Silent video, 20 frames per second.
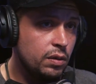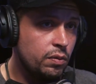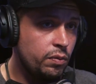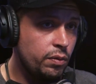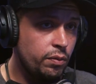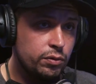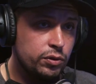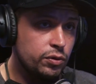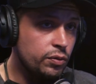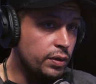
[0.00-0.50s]

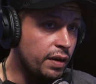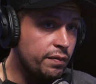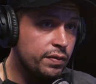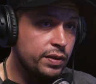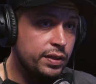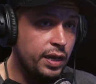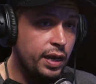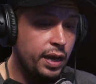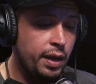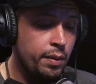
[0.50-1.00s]
We were doing
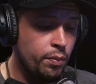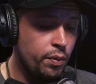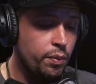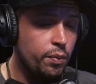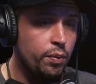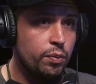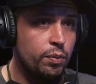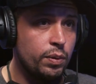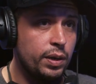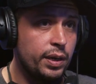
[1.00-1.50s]
everything, and we
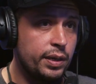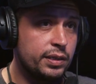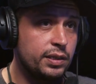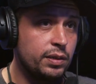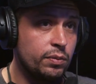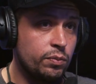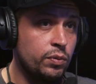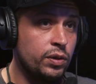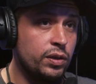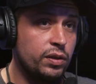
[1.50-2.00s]
were
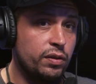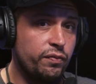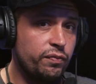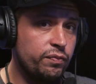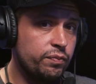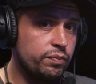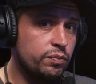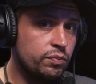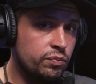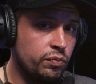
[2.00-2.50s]
one of the
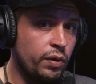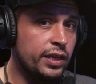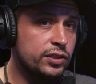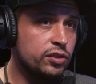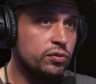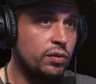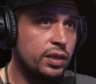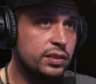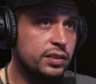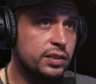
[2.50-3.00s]

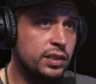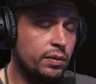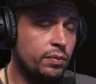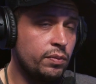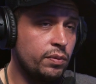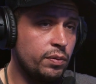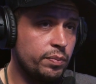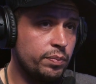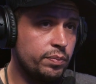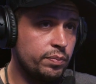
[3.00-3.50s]
restaurants that
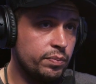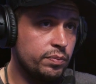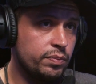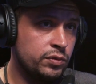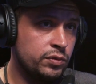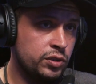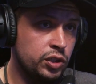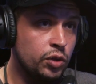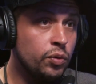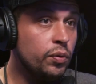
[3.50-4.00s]
were
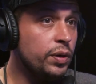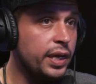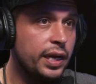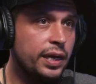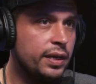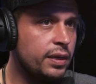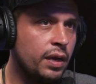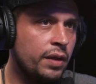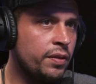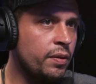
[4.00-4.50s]
doing
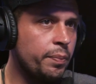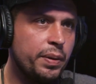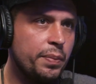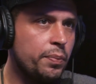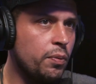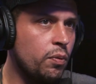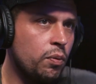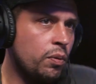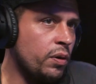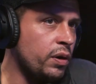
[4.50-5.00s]
it. Other
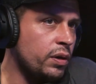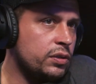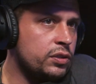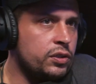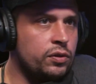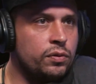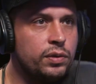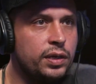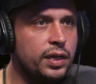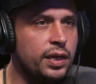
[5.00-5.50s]
people weren't
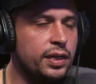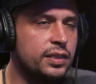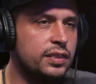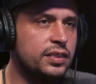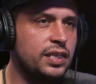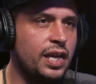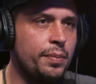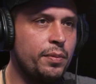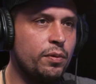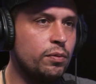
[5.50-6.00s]
doing it at the
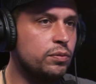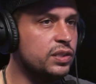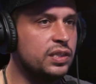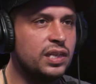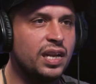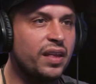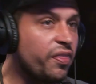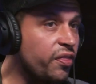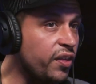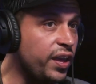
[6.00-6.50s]
time. It
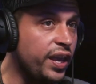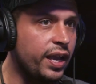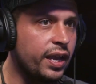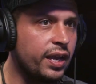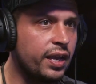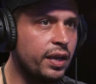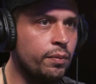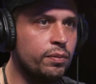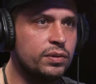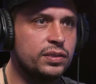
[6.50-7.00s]
wasn't a
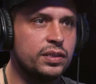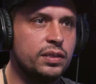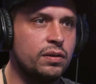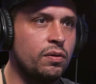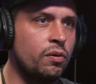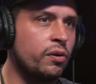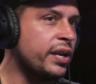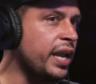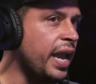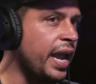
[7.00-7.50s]
thing. It wasn't
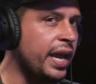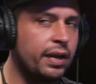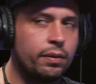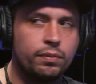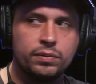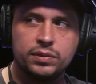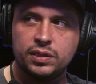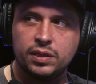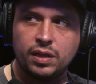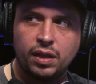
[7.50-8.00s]
organic.
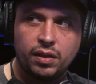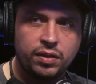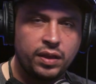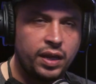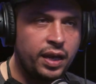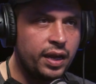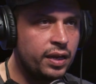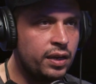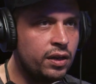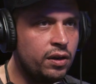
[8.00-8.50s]
Wasn't a
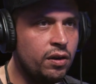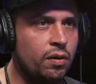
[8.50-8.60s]
thing.